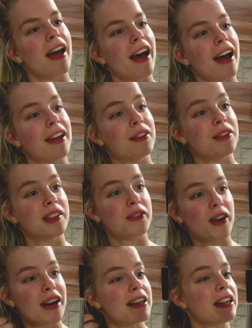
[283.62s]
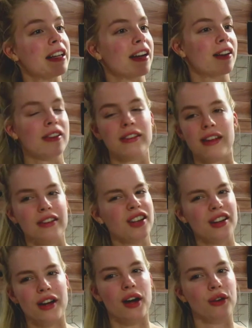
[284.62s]
And finally, I, I don't
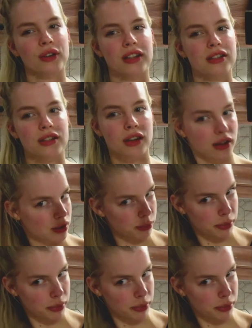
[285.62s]
know how long it took,